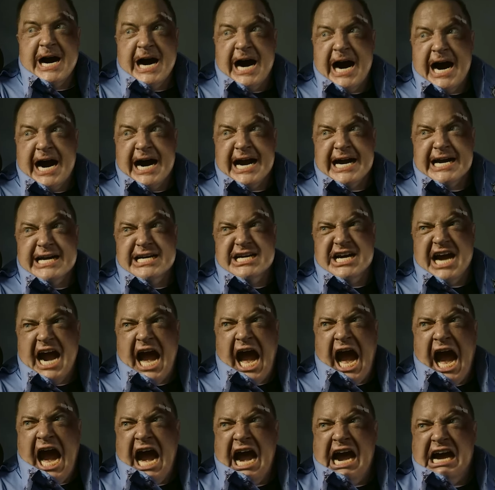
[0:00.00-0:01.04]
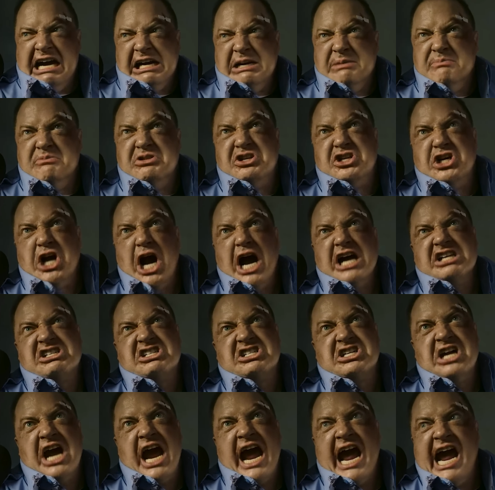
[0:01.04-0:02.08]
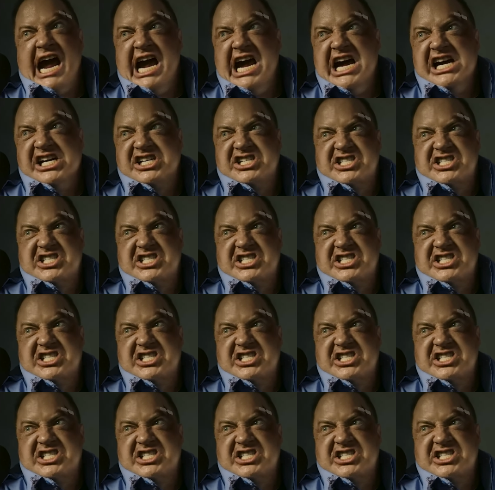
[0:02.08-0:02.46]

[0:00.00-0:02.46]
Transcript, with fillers: There's the funny way to do this, which would be like a